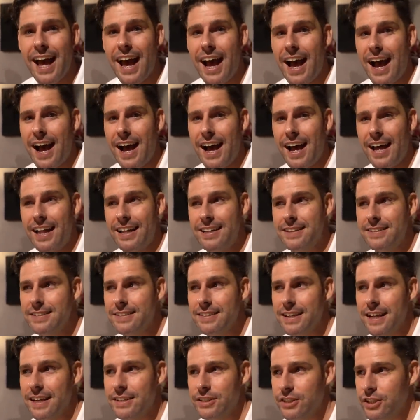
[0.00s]
and
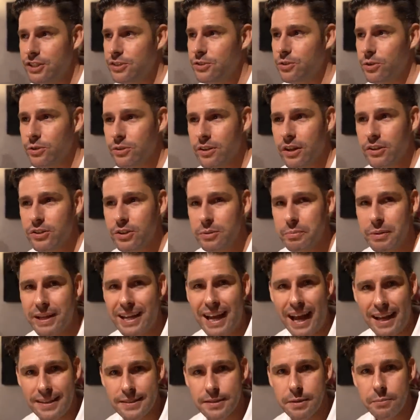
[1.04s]
it just turned out to be
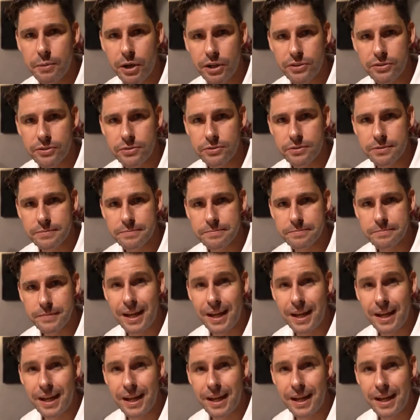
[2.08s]
canned tomatoes.